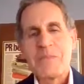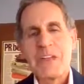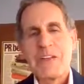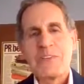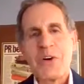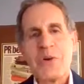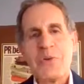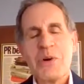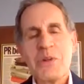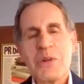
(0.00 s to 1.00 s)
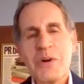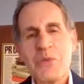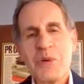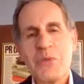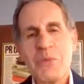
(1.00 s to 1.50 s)
so
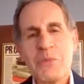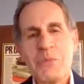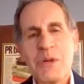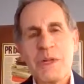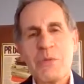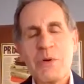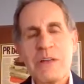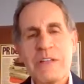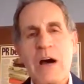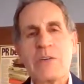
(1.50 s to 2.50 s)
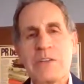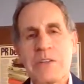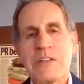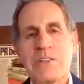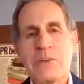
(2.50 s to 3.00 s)
we'll be
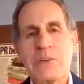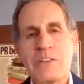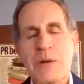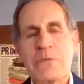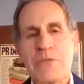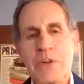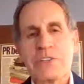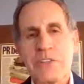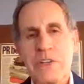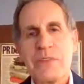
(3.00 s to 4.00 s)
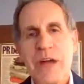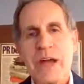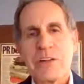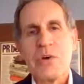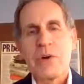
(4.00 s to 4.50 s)
undoubtedly doing some version of
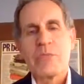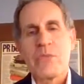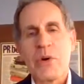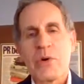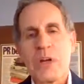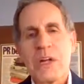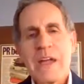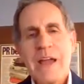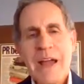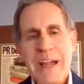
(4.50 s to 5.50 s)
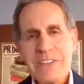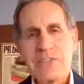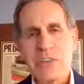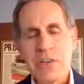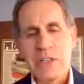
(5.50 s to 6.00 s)
that going forward.
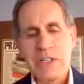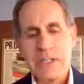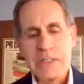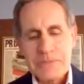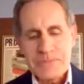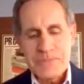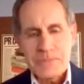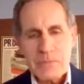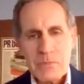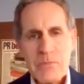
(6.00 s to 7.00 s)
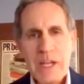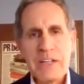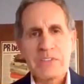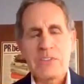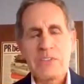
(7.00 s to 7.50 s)
Externally,
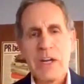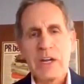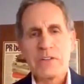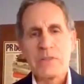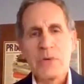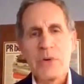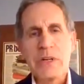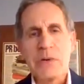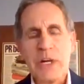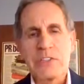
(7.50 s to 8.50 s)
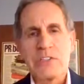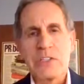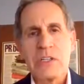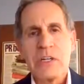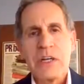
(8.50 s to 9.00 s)
as Maria
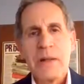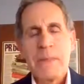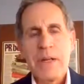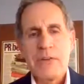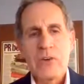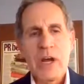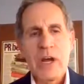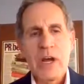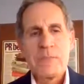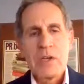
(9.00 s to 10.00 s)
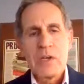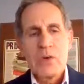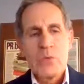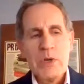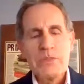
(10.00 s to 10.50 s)
mentioned, and Craig,
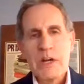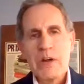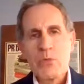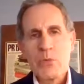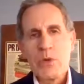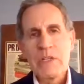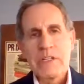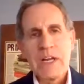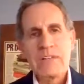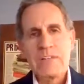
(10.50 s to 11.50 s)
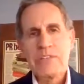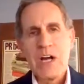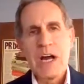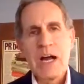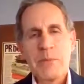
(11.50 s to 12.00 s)
we've done a really nice
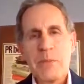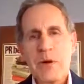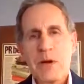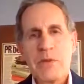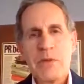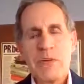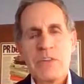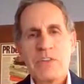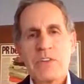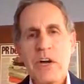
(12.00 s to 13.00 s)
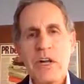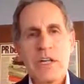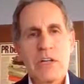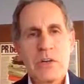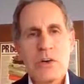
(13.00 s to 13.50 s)
job of starting
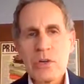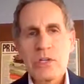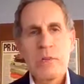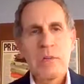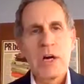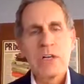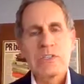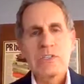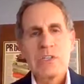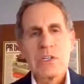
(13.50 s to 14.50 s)
in early March